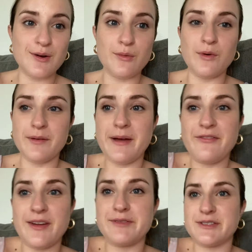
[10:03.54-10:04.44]
one of my
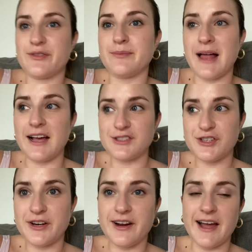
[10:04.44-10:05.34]
favorites from last
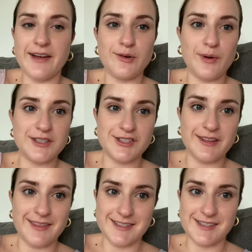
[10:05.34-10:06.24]
year, I haven't watched it
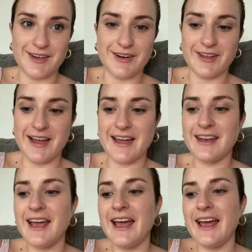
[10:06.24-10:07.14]
this year yet,
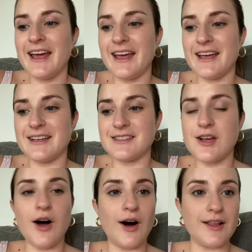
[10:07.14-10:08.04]
is
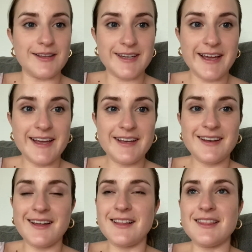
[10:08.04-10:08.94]
Holiday.
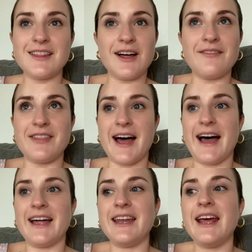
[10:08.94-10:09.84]
Love
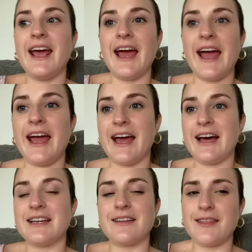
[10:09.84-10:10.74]
that.
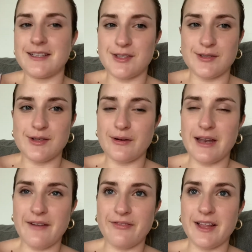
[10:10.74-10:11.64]
And that's also on
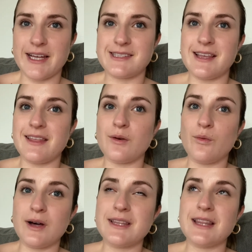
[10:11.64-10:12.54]
Netflix. And then
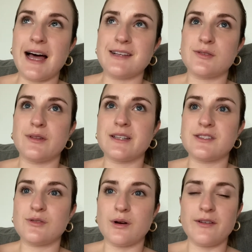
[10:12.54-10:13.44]
one last one that's
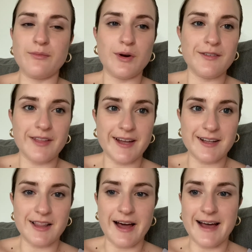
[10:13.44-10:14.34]
sort of more of like a
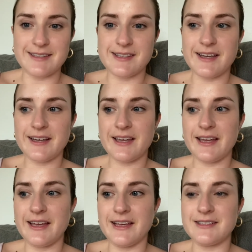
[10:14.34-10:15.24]
classic
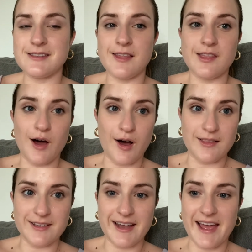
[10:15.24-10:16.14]
is The
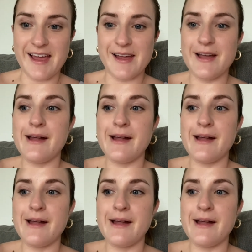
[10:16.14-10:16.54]
Holiday.